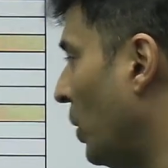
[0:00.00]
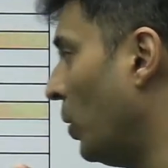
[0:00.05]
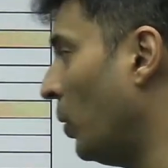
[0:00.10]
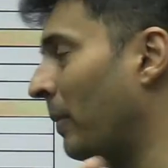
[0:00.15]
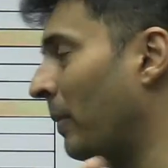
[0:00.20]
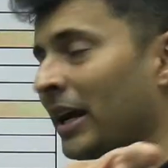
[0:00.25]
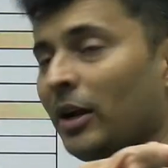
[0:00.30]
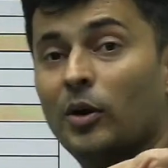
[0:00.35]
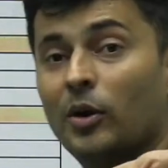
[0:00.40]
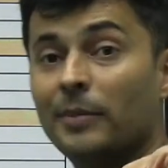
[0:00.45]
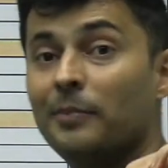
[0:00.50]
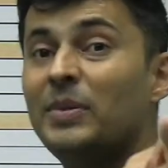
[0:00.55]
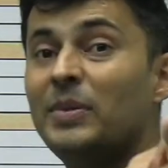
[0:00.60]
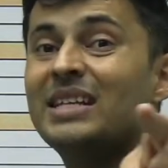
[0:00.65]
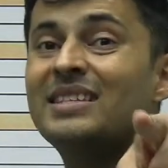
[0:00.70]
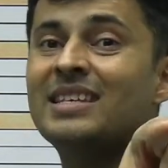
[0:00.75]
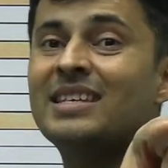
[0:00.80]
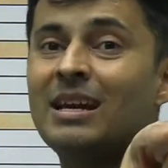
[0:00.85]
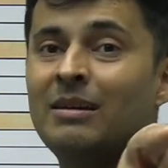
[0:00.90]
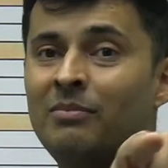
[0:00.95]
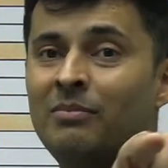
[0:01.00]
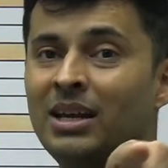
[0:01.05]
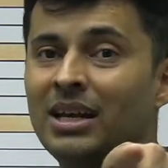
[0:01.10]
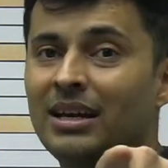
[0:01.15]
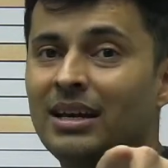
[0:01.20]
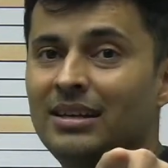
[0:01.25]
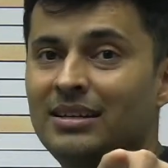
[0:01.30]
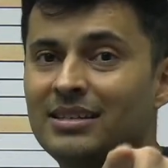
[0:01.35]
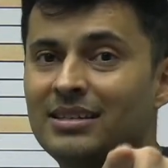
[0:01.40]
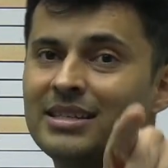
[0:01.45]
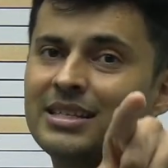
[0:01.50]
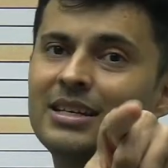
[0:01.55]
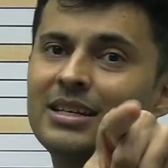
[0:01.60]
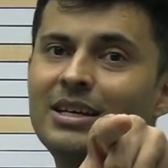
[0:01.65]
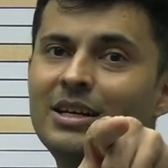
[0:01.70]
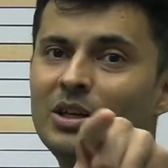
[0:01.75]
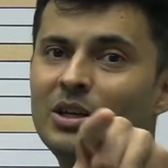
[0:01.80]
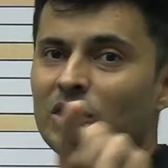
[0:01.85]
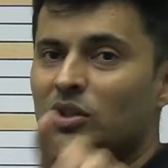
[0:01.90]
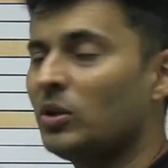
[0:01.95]
oh my god, PCMB kids,
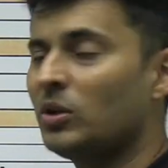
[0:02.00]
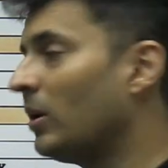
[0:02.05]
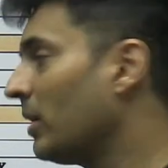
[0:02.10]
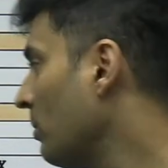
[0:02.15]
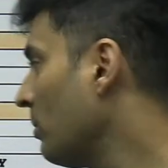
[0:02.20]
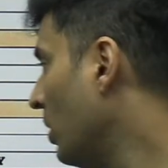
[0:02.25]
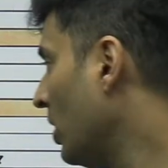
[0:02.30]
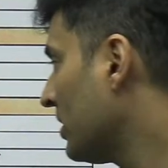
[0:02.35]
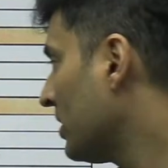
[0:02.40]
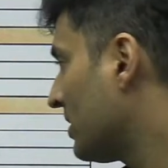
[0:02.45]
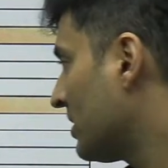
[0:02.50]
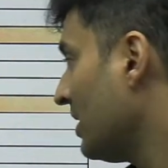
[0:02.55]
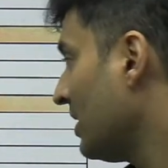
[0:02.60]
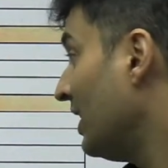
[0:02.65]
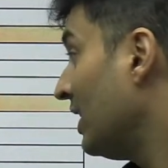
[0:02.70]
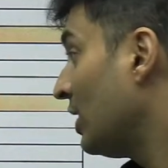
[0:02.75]
sorry boss,